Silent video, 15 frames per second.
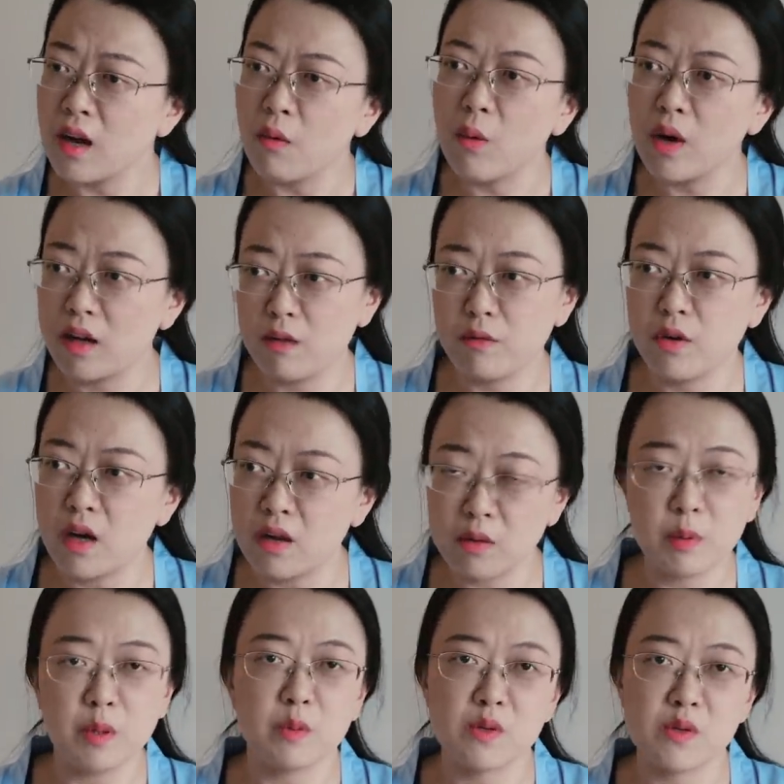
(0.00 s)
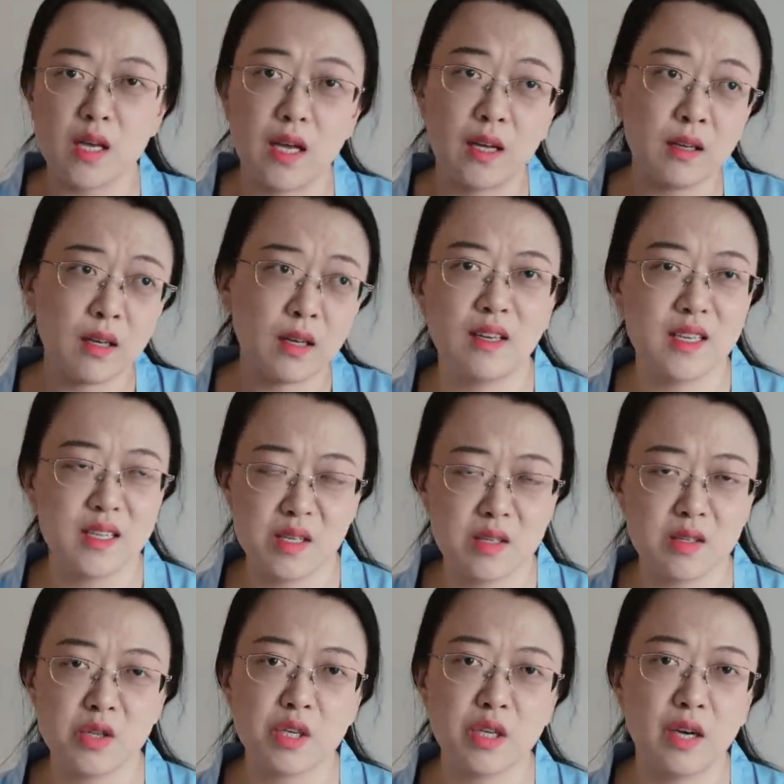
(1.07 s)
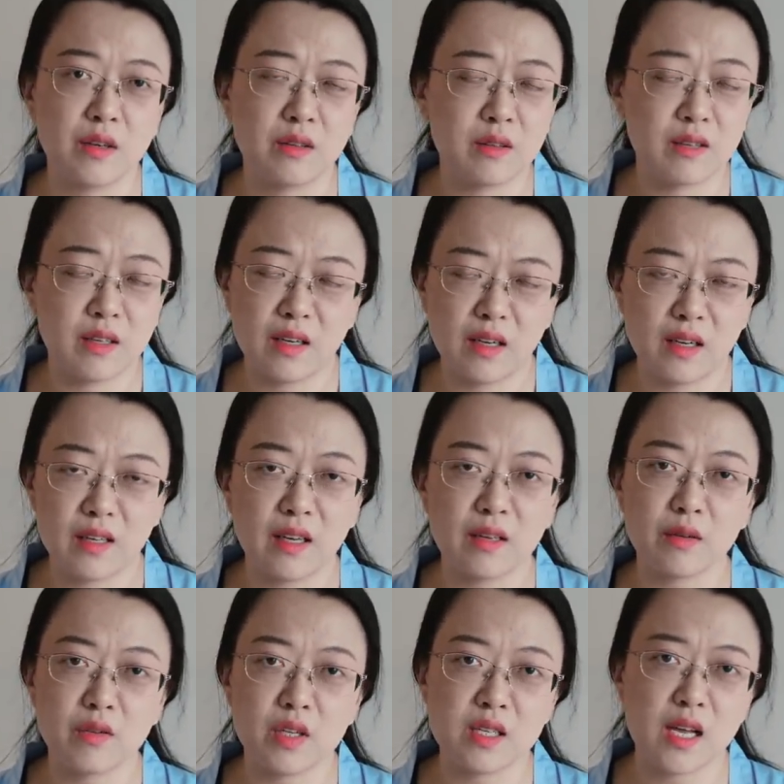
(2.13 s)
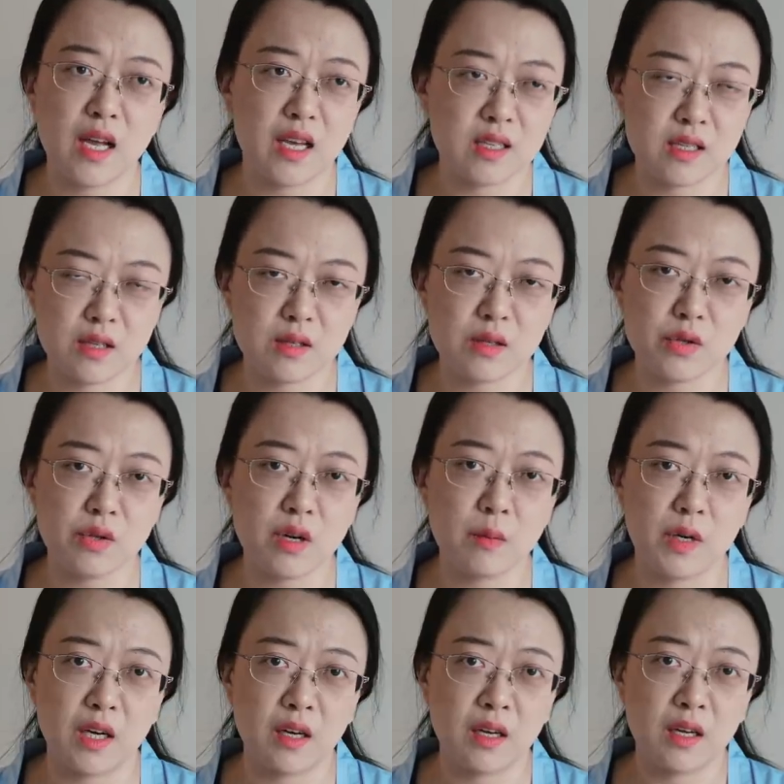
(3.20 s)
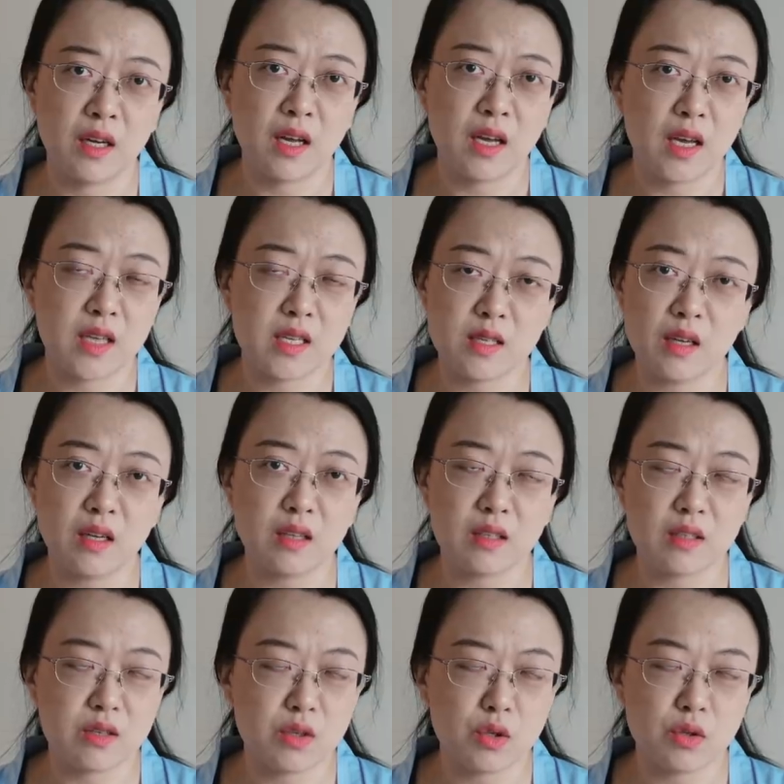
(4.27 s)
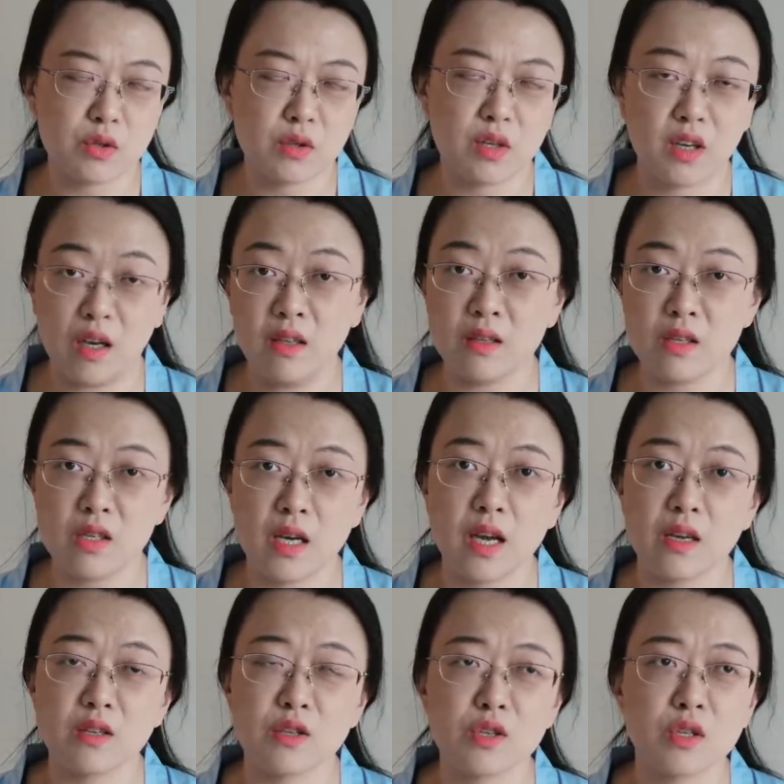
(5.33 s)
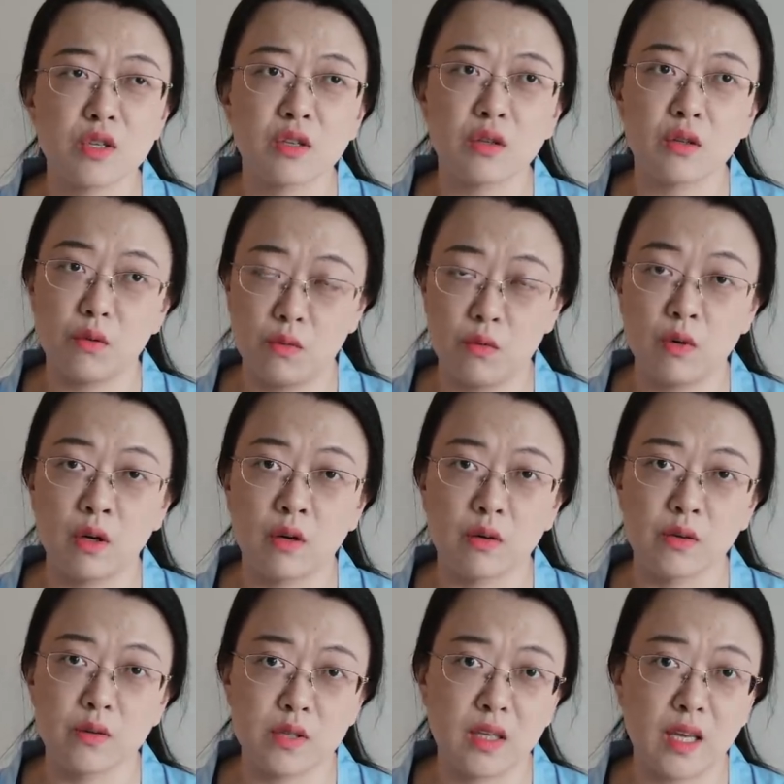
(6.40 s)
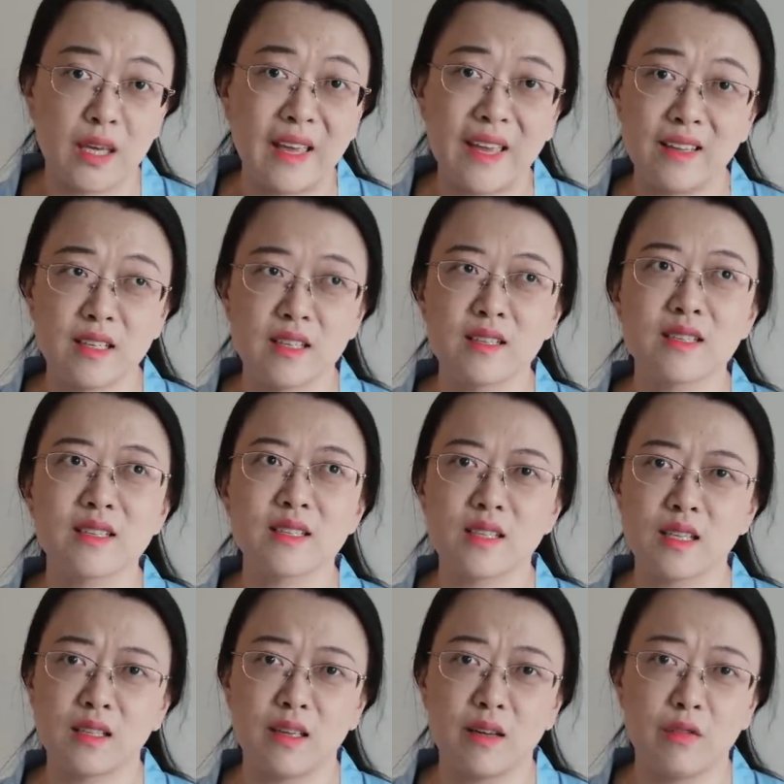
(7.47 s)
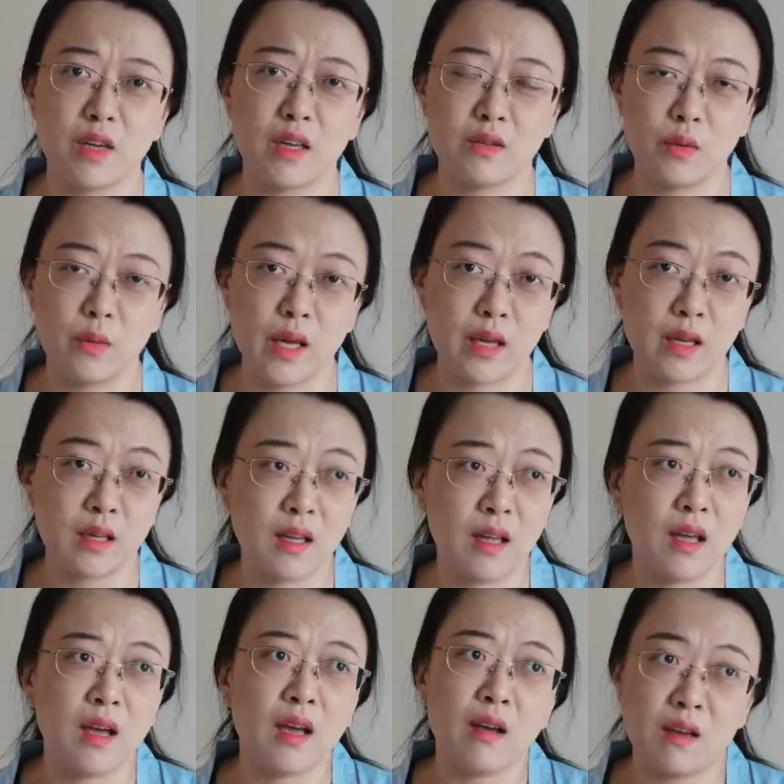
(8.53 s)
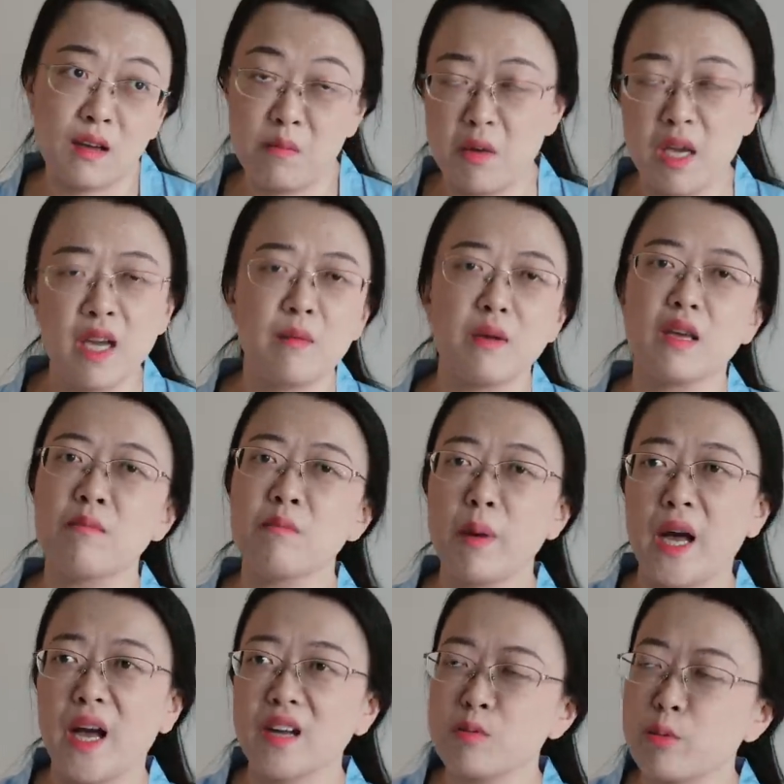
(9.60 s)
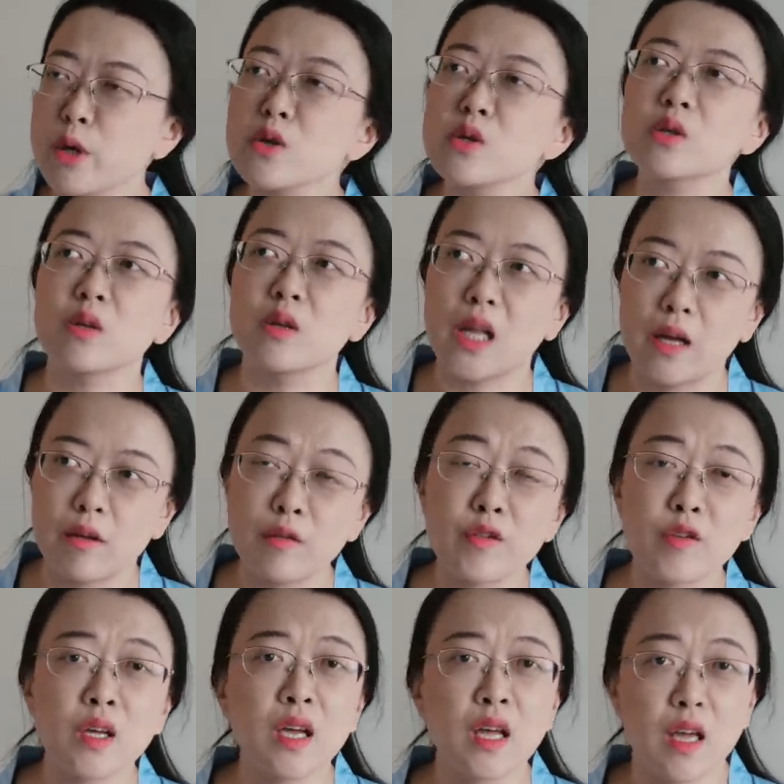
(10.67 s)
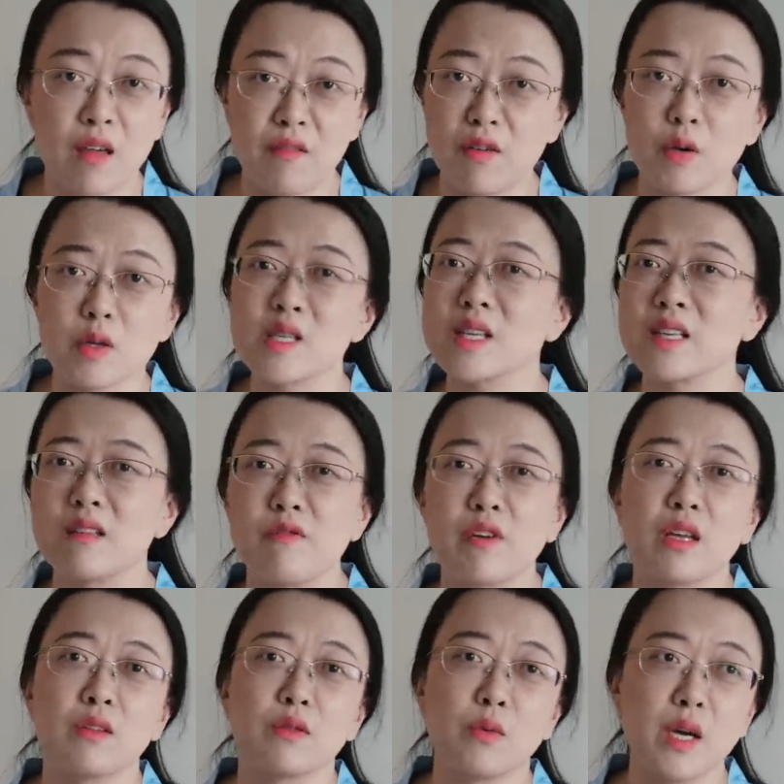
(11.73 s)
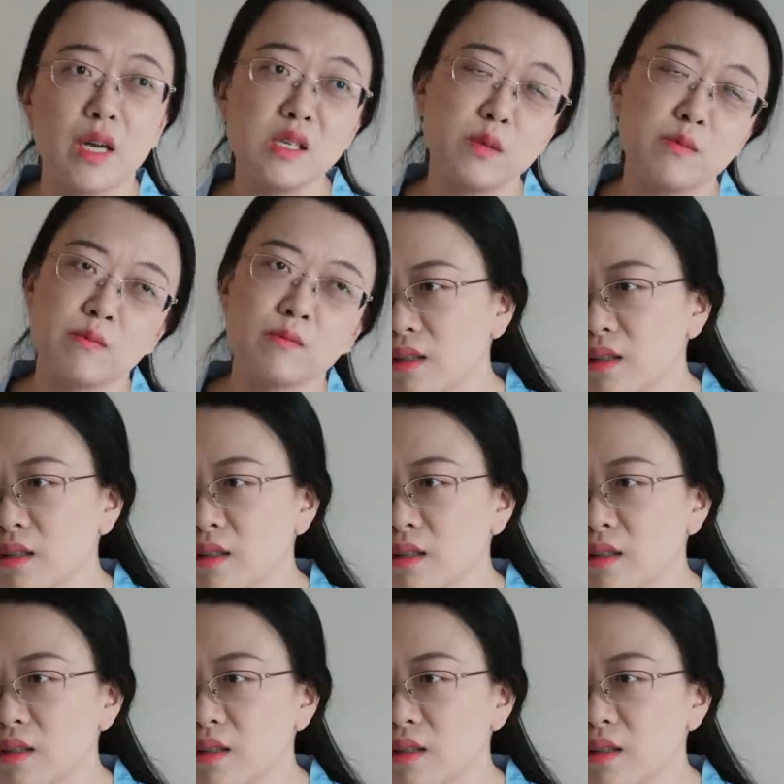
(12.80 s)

whatever other people say. It's just a show. At the end of the day, it's just a drama. It's not gonna change the world in any significant way. It may impact personal life in very significant ways.